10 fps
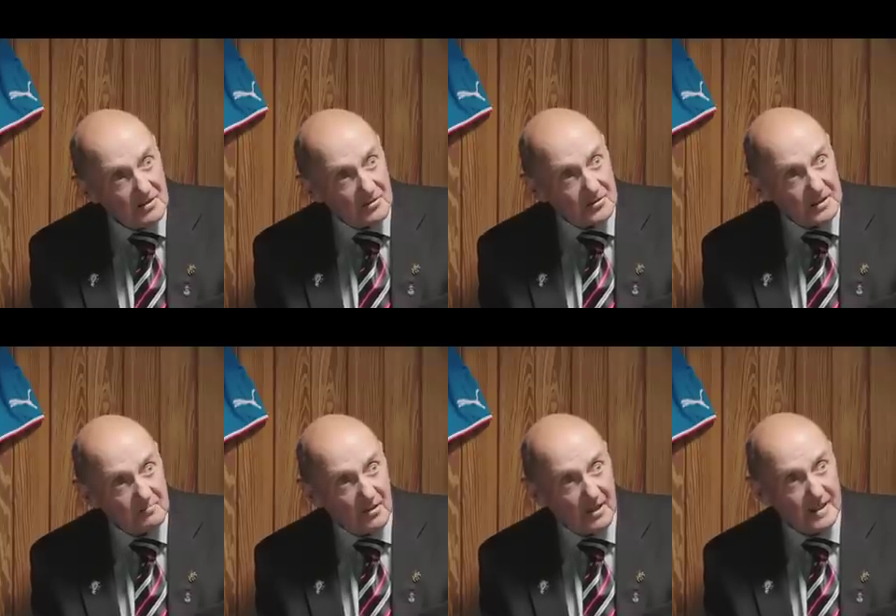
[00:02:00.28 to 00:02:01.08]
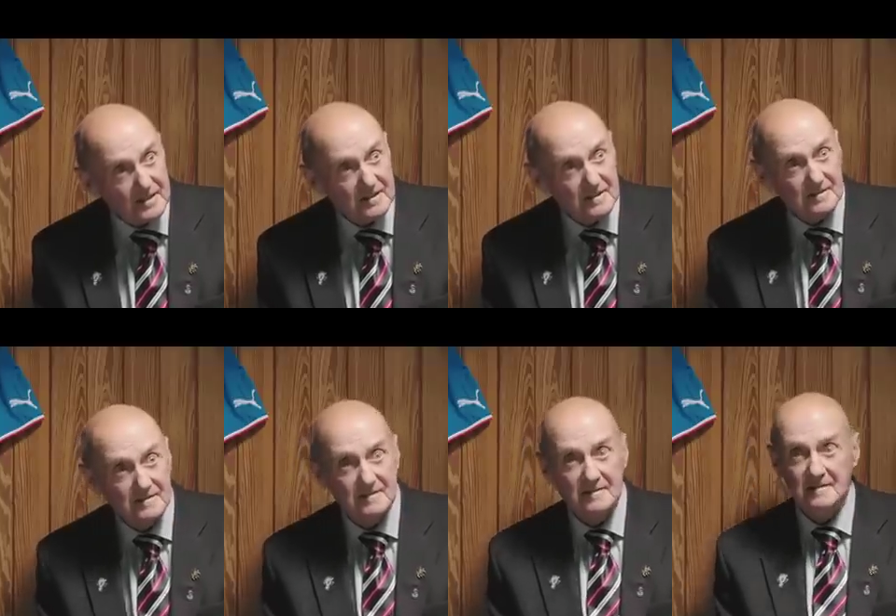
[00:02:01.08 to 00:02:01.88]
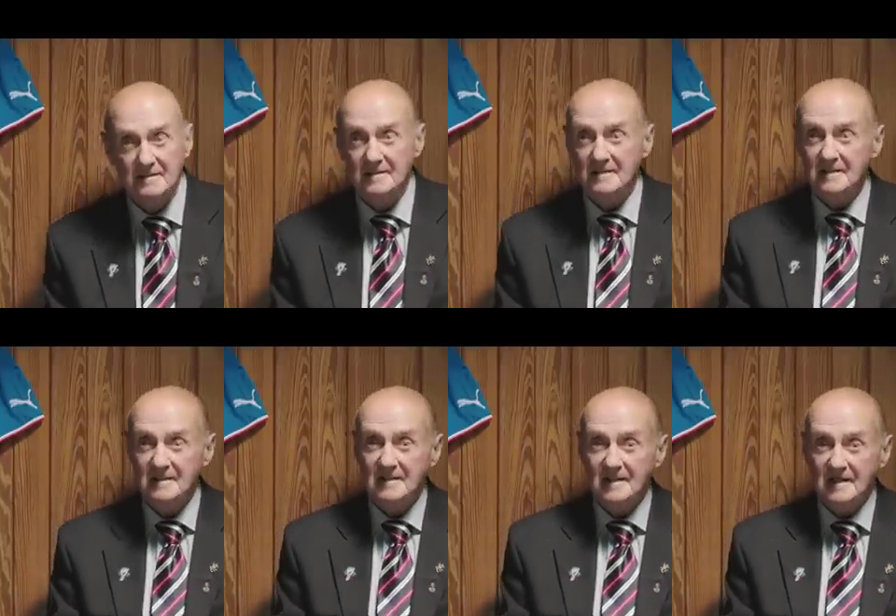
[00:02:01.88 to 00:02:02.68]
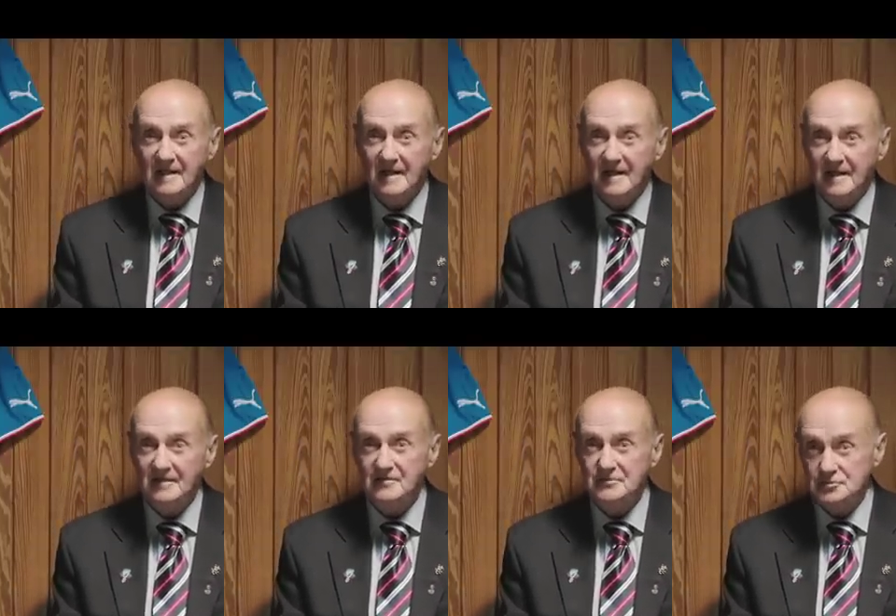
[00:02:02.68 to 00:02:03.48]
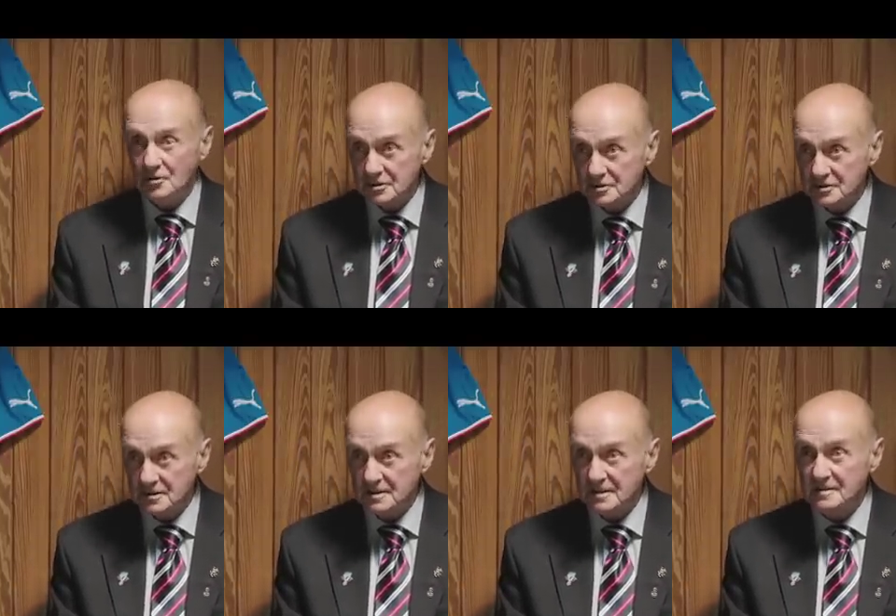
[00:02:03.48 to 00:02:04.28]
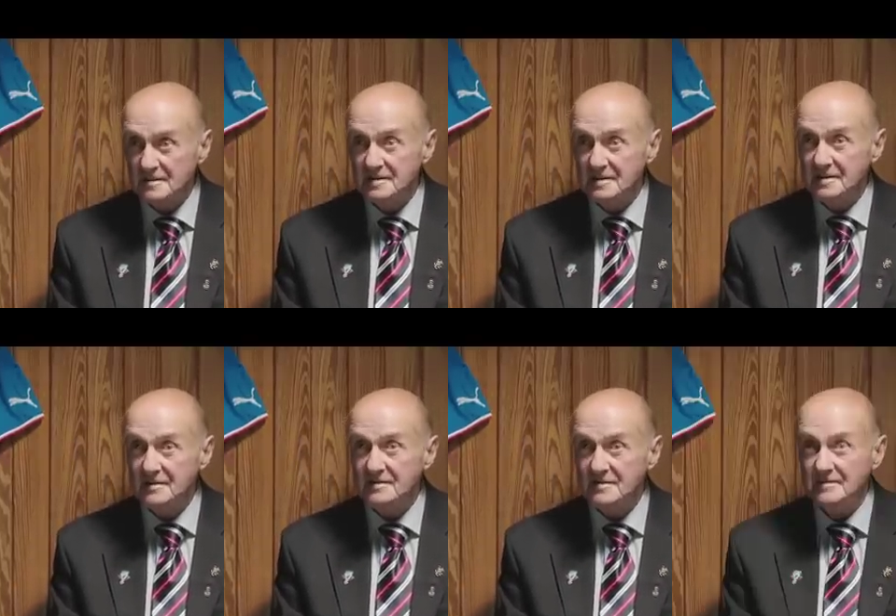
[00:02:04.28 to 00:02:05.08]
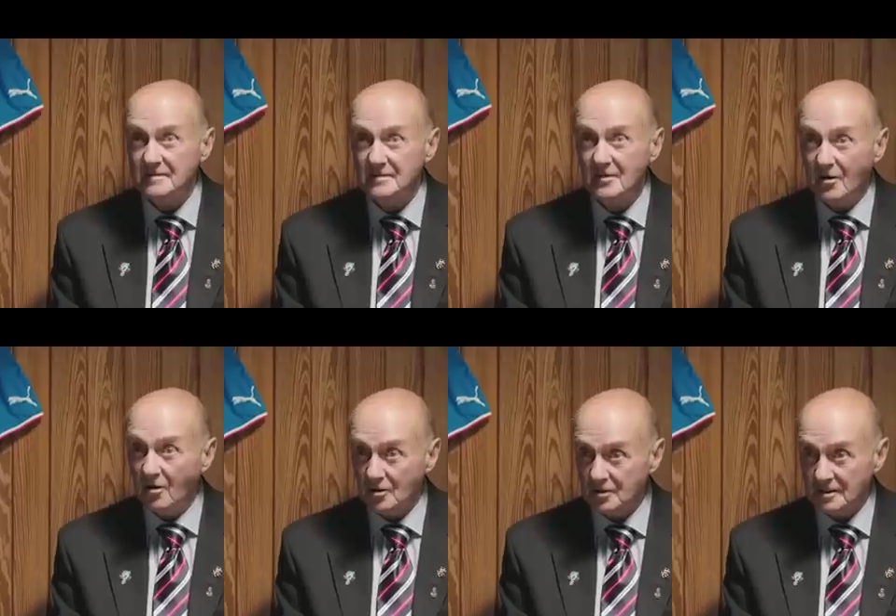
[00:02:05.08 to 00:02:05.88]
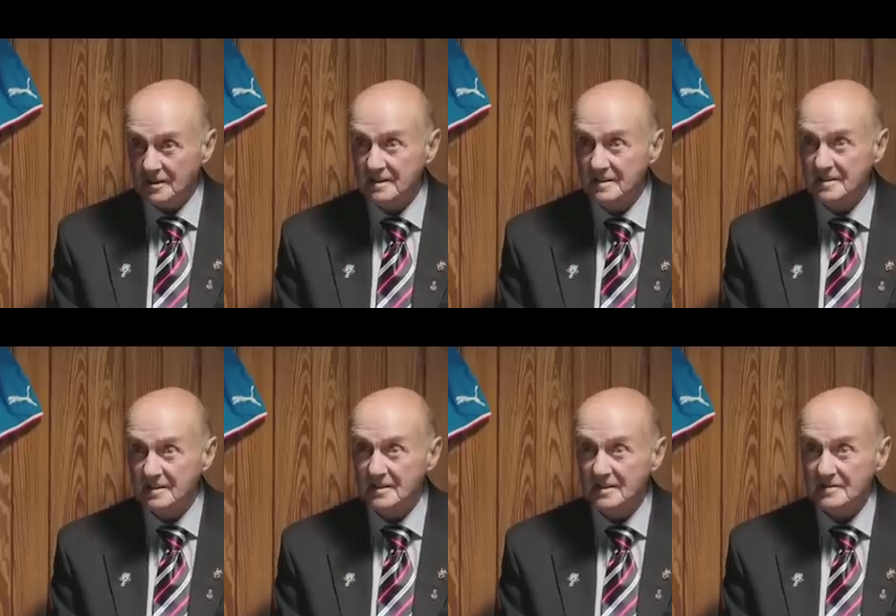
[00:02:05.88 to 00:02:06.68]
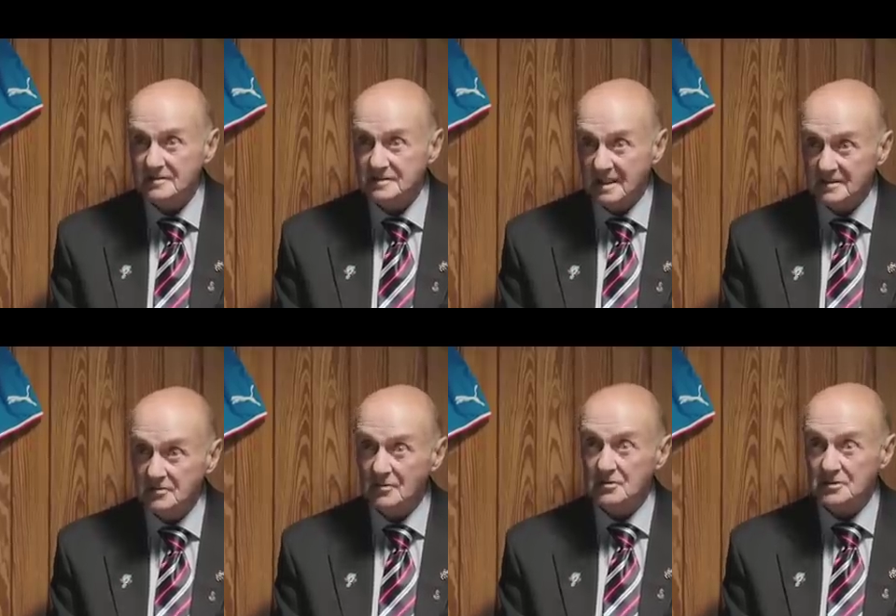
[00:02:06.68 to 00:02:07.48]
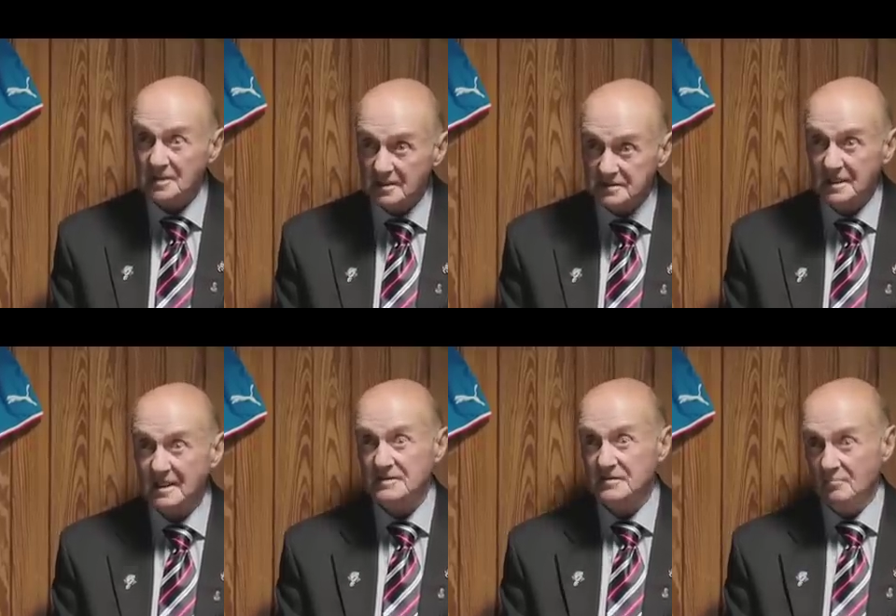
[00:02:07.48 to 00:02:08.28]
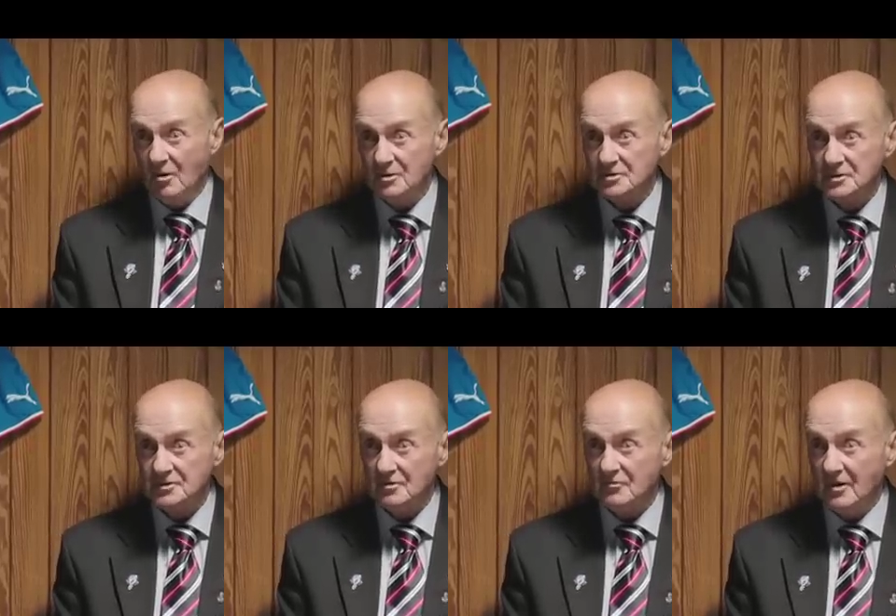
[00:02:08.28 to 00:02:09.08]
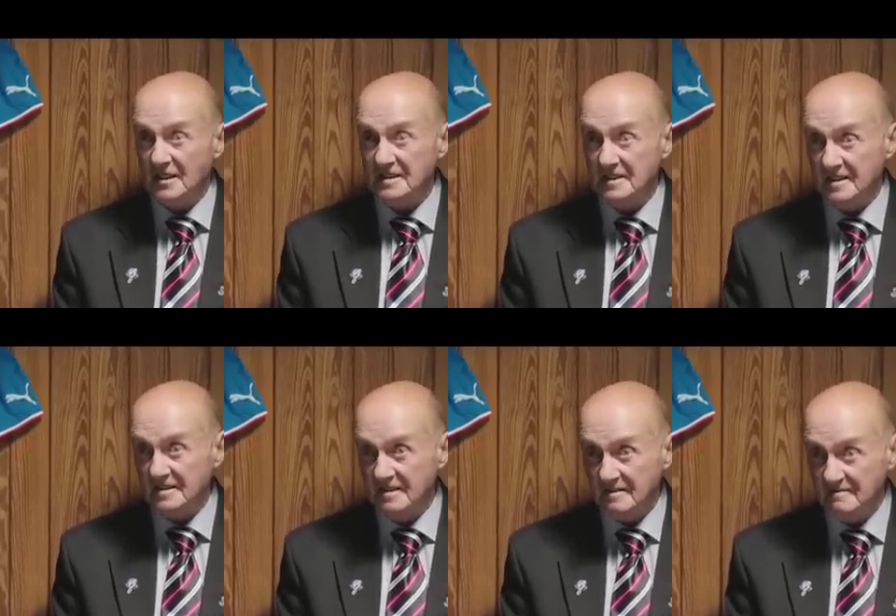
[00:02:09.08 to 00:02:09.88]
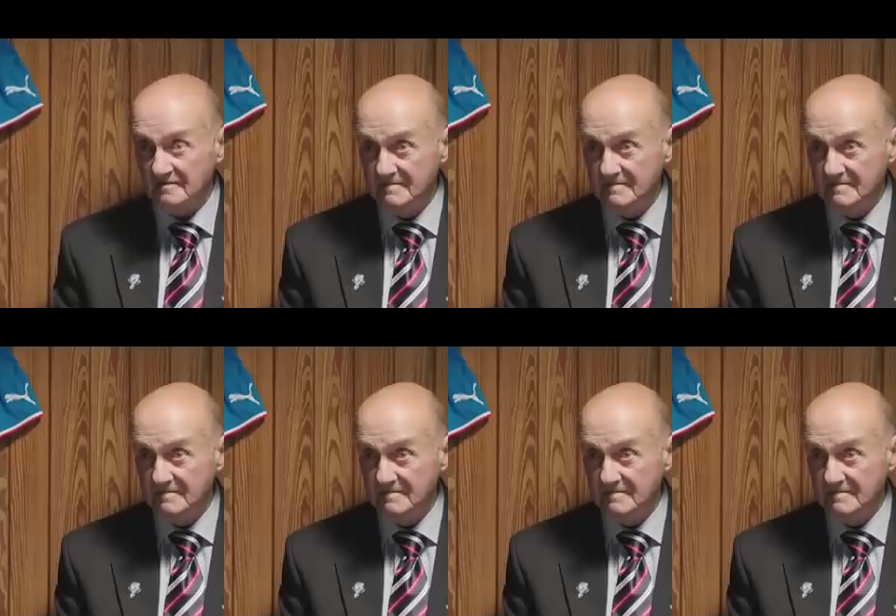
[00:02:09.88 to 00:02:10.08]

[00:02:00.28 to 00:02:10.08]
looking back, and Jock Stein and Haughney, 10 yards outside the box, still running in.